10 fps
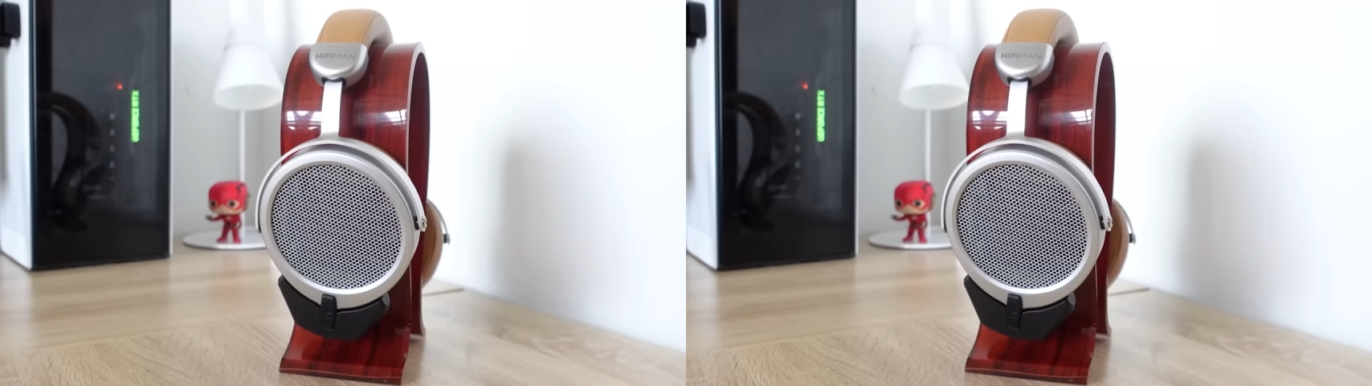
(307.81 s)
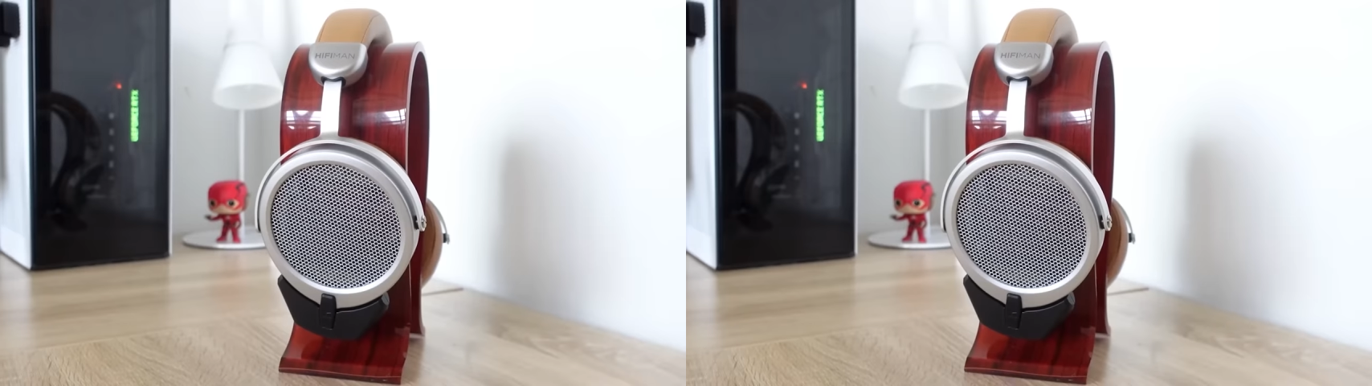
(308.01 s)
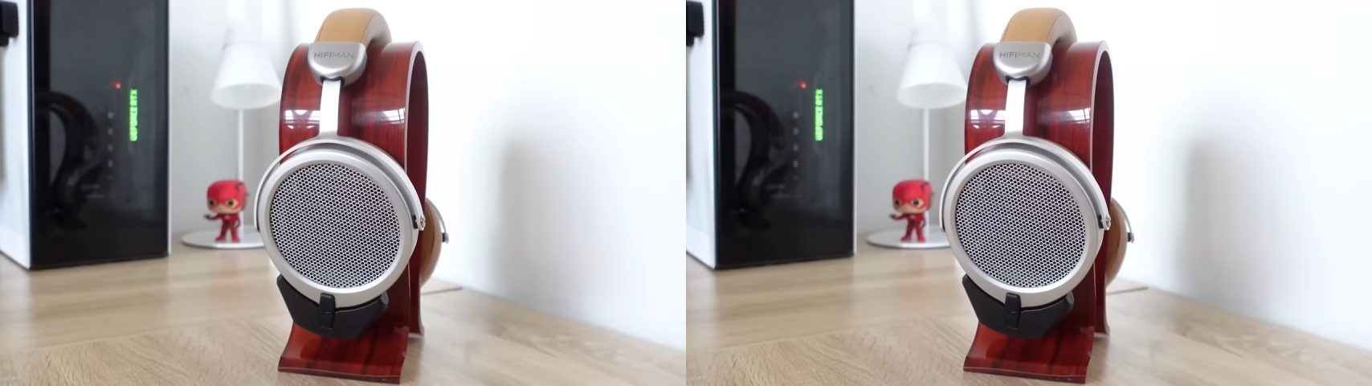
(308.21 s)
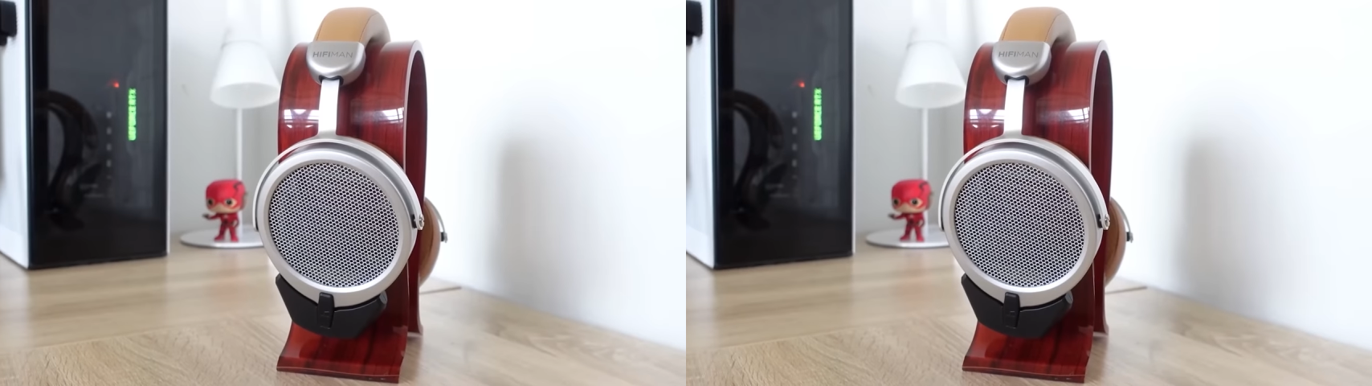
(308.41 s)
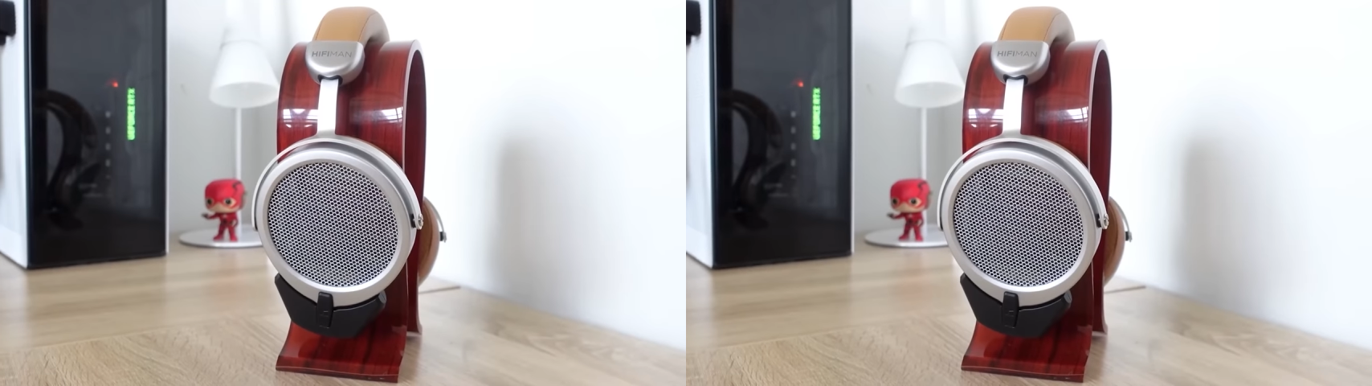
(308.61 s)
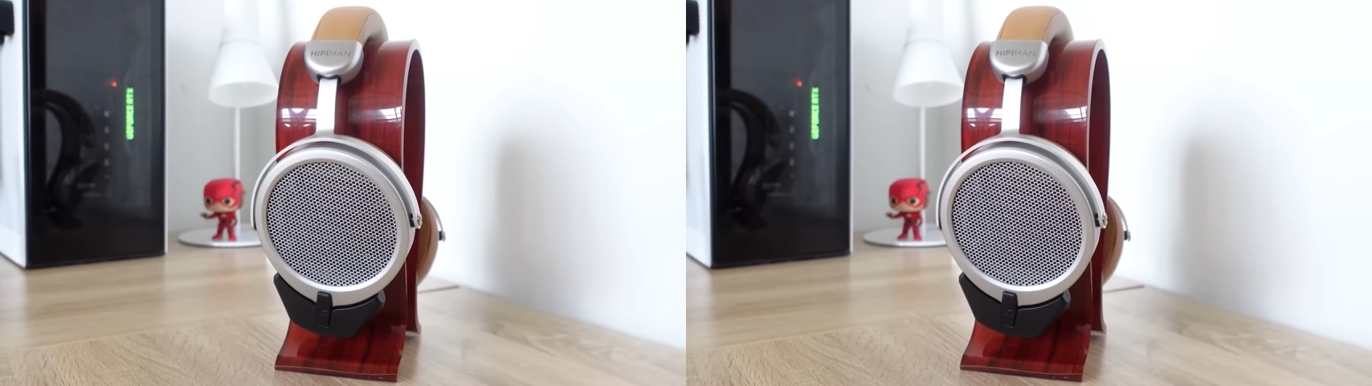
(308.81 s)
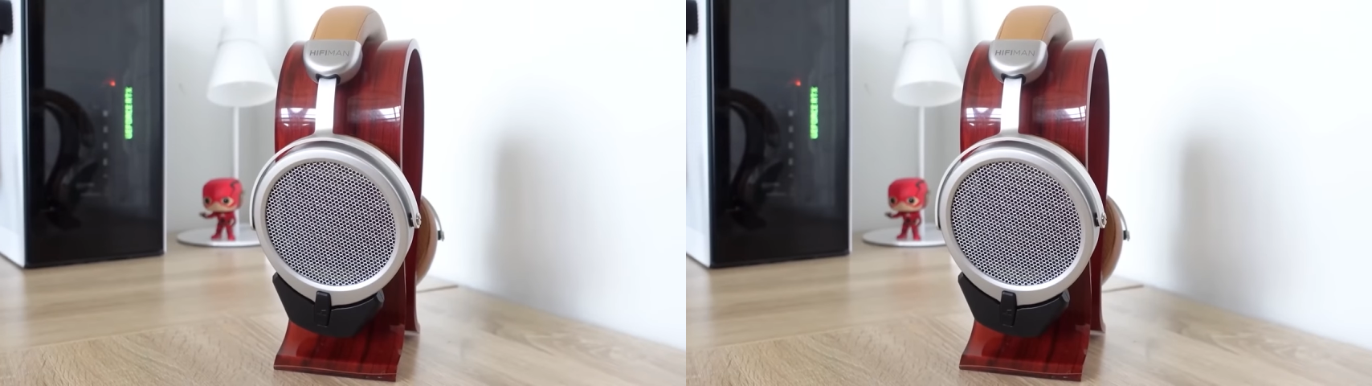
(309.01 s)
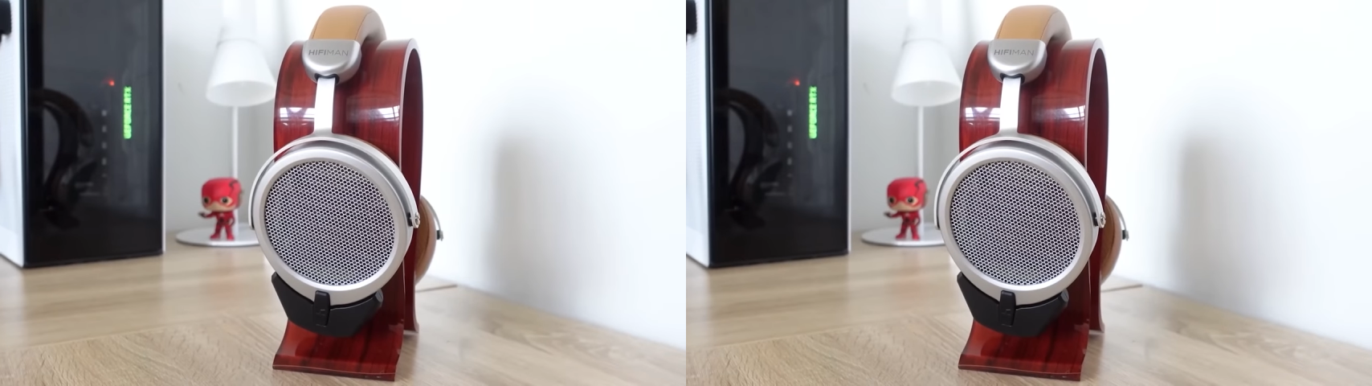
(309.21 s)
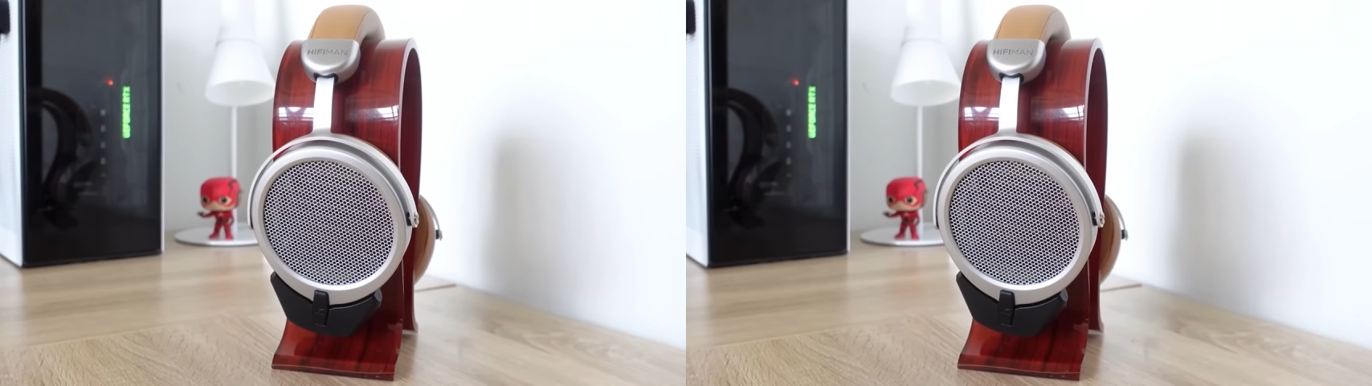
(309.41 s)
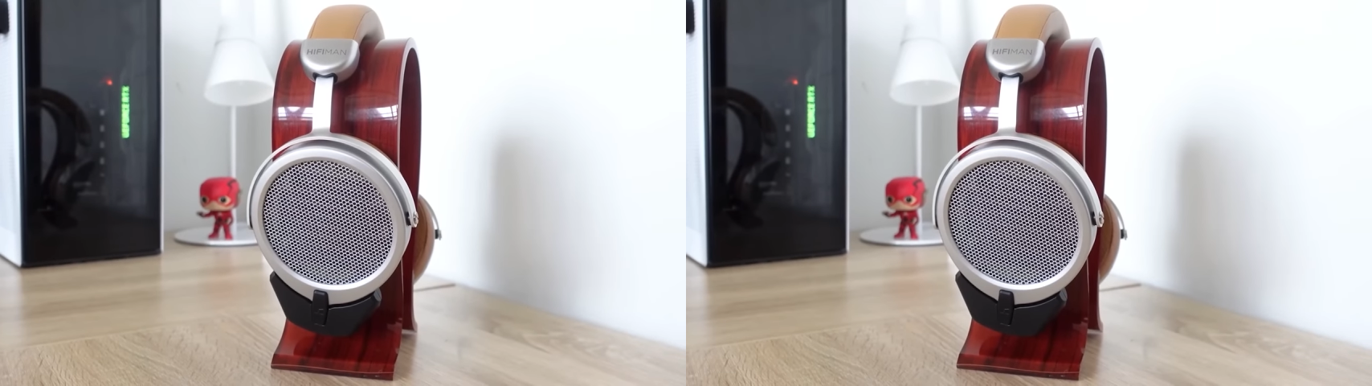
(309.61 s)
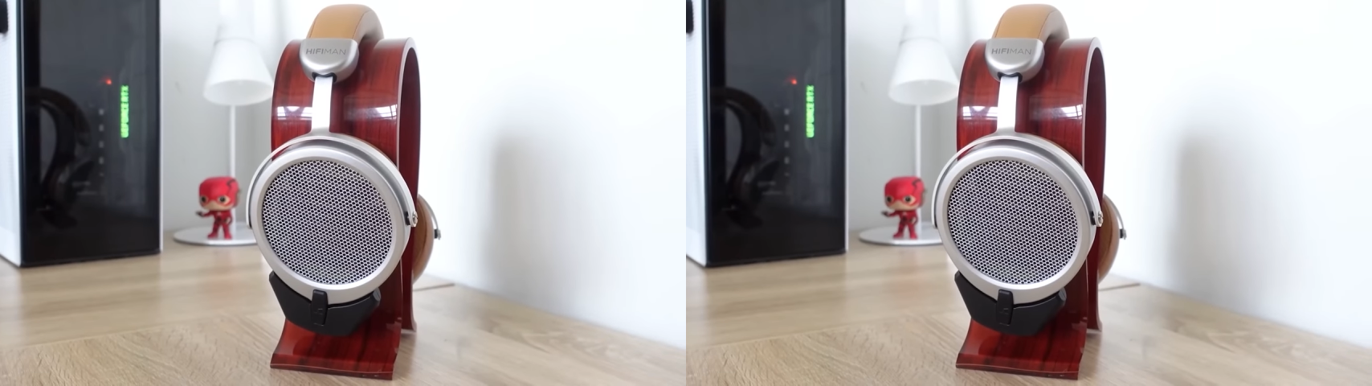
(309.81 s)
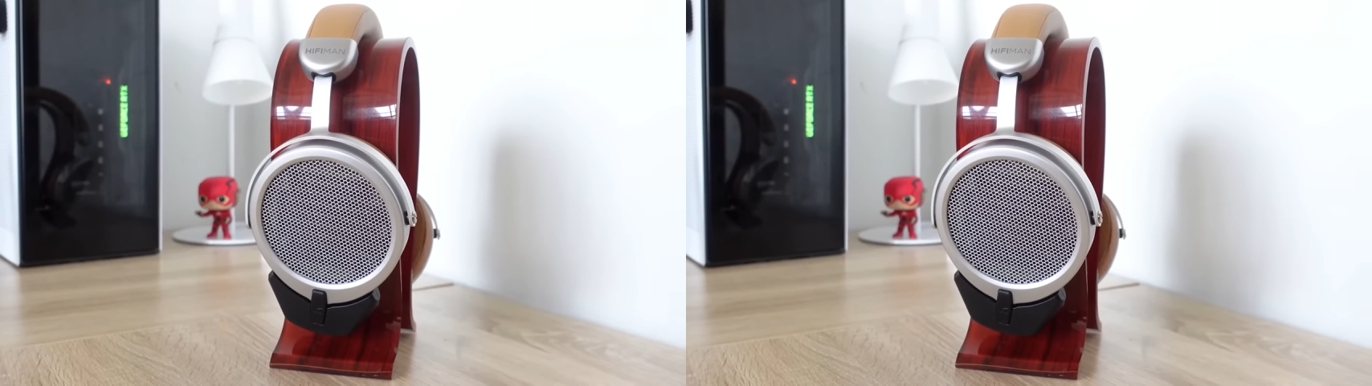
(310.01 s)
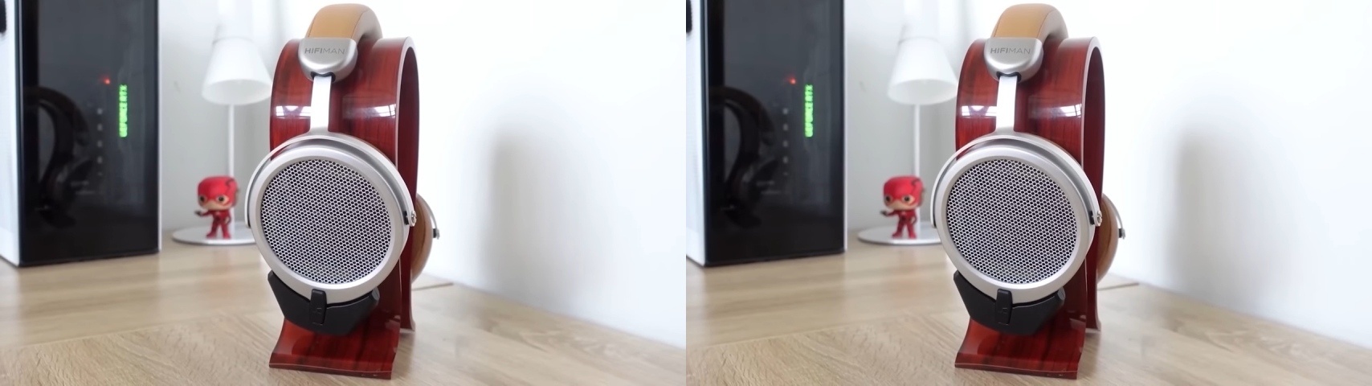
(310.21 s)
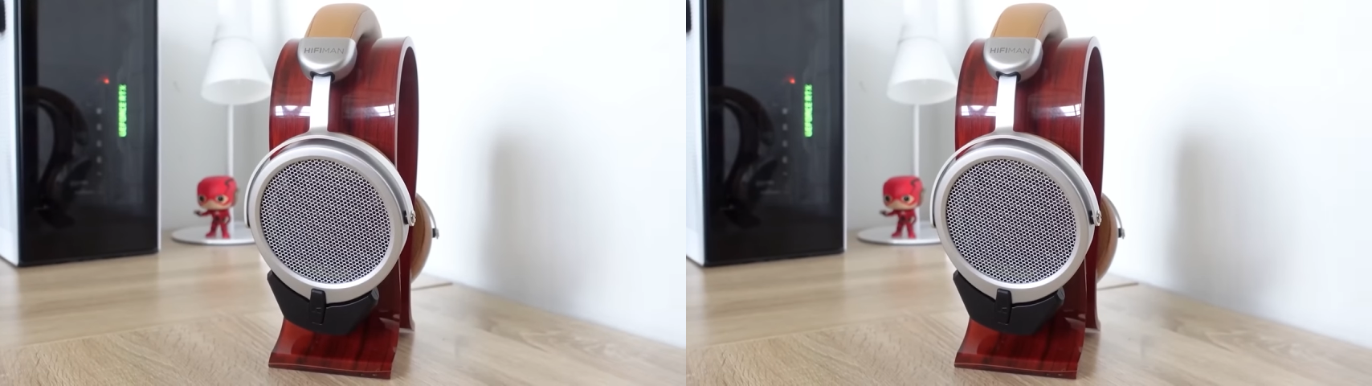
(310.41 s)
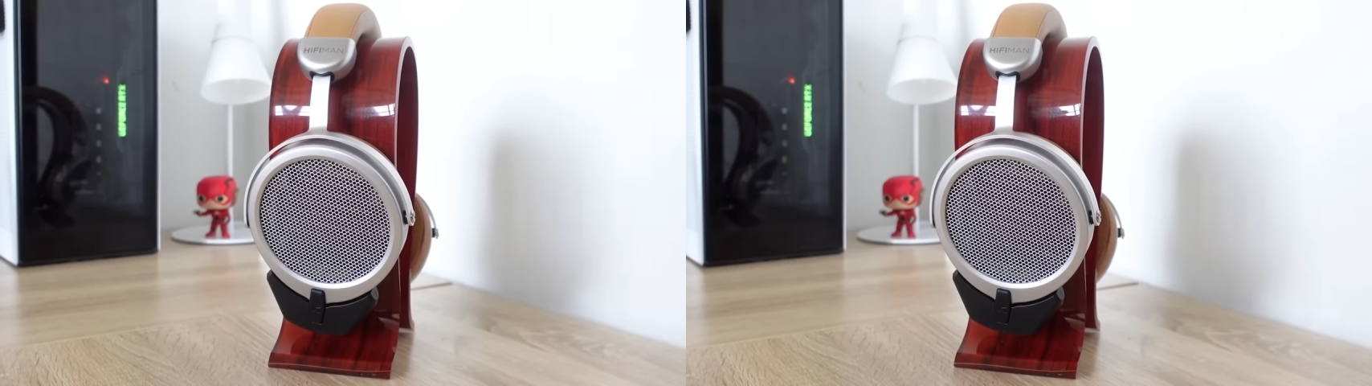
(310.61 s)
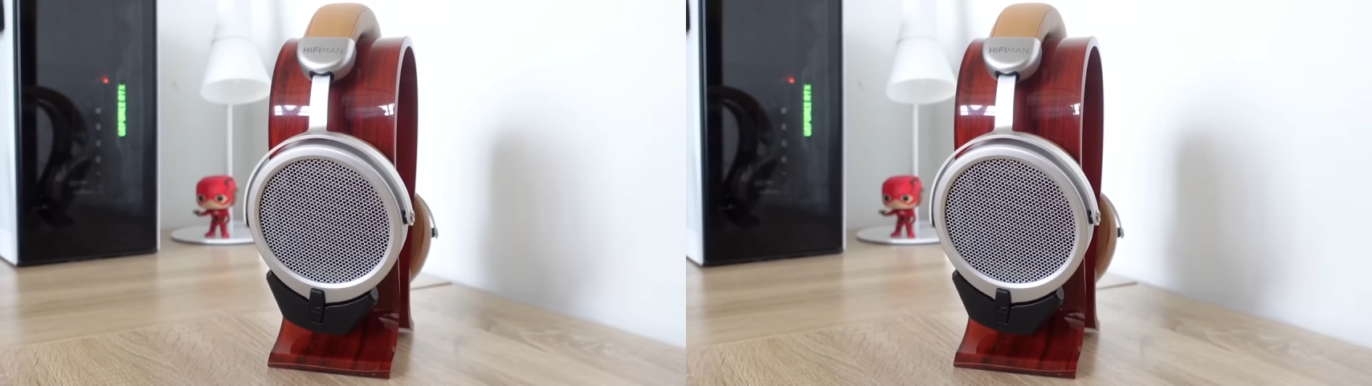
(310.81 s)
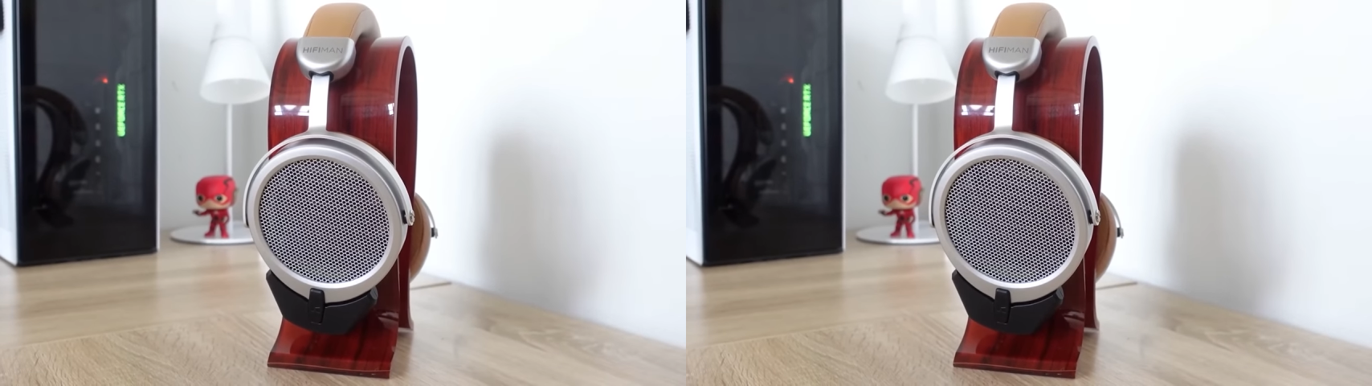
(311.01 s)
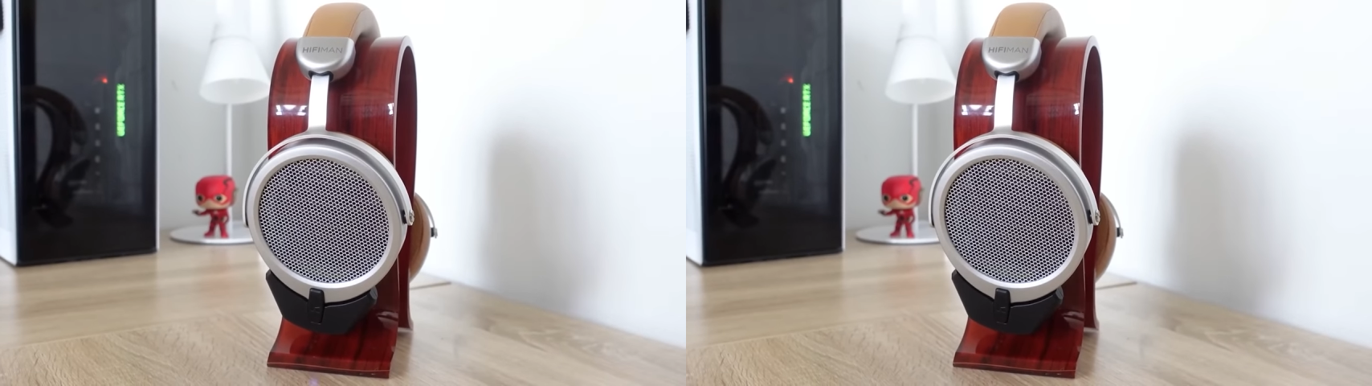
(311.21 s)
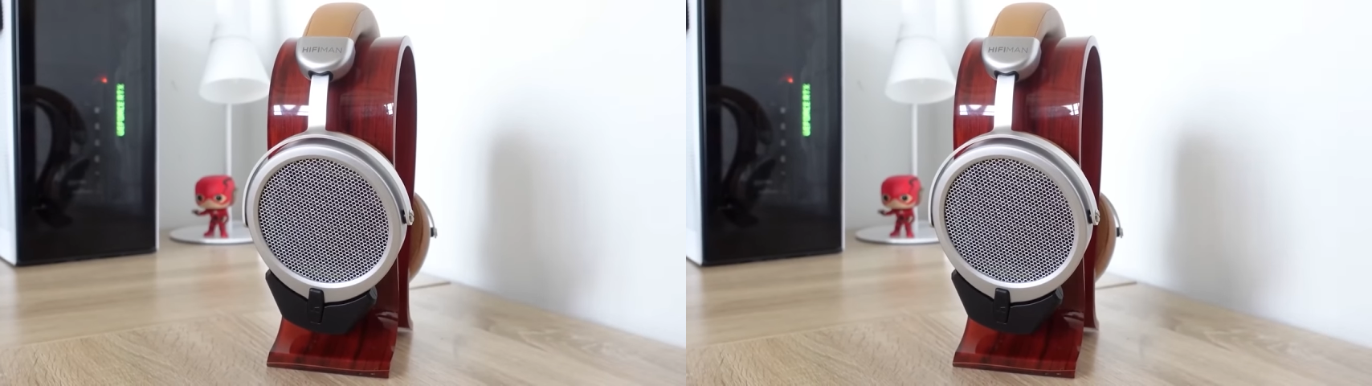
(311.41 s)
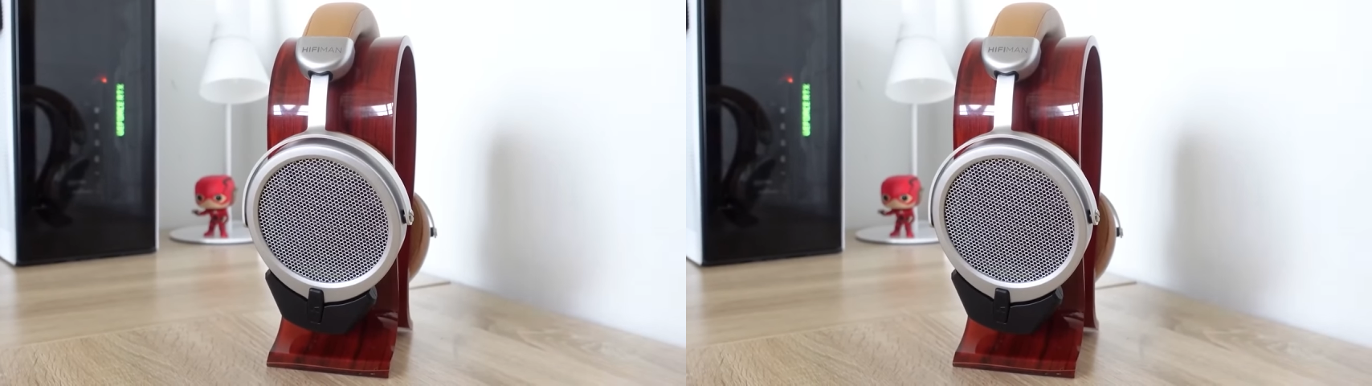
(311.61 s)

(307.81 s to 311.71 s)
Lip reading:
[unreadable: no face in view]